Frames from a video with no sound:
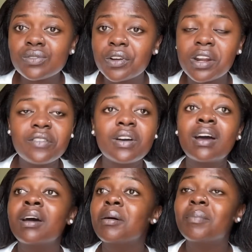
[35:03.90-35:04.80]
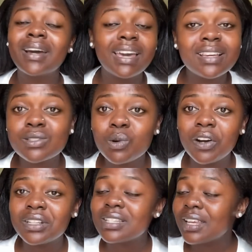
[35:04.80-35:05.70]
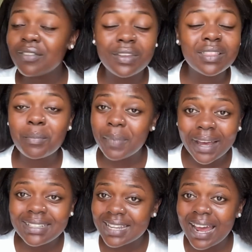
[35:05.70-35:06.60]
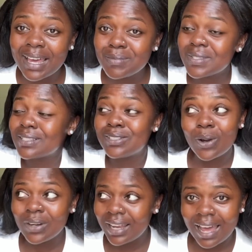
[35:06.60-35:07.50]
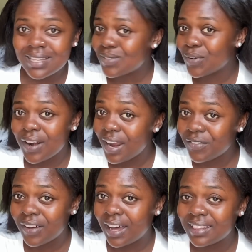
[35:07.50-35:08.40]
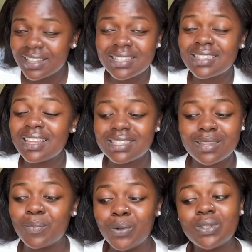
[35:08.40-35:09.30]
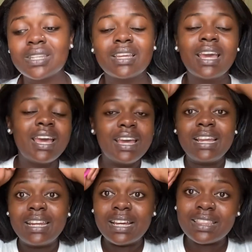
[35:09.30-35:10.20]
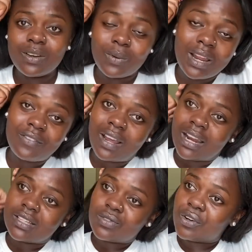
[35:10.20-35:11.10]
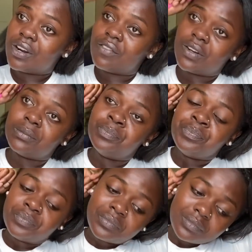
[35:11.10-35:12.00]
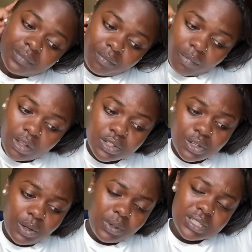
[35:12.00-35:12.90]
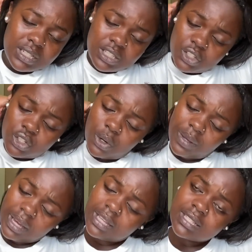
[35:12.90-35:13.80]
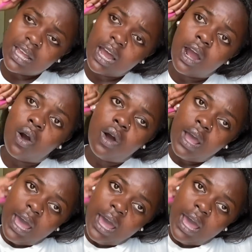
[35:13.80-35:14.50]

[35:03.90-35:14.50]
forever. But guess what? Even the bad times don't last forever. That's the beauty. Nothing will ever last forever. So he was just showing us how,